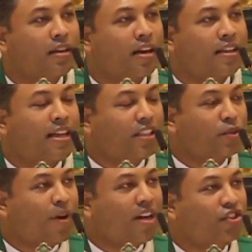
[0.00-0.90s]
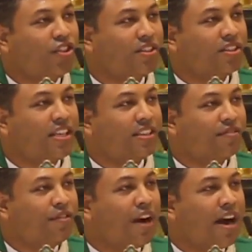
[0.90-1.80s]
And that's why Jesus
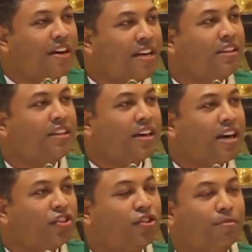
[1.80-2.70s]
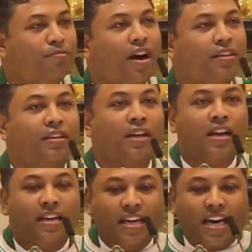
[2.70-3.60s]
says, if you have anything against your brother,
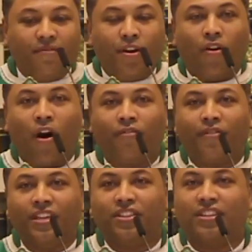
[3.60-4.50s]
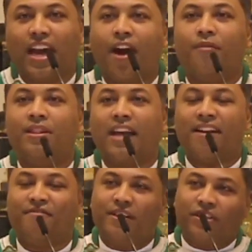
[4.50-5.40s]
leave your offerings there and
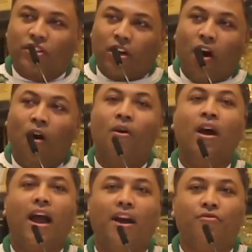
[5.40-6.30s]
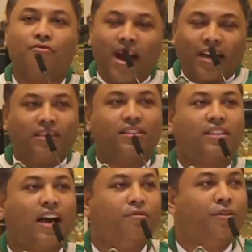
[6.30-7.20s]
then. First go and
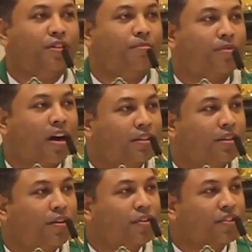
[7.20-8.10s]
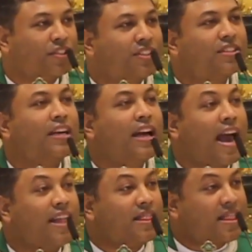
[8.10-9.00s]
reconcile with your brother or your sister,
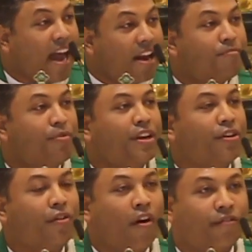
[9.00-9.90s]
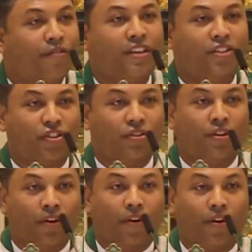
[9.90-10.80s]
and then bring your offerings to
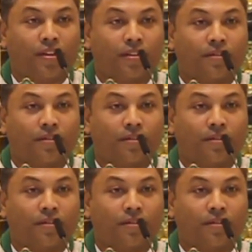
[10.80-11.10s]
the Lord.